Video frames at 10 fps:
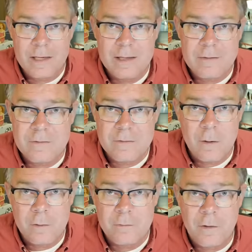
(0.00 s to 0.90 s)
It's
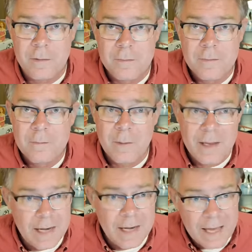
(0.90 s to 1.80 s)
silver.
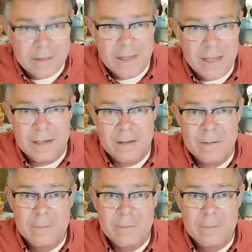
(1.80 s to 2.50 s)
And I think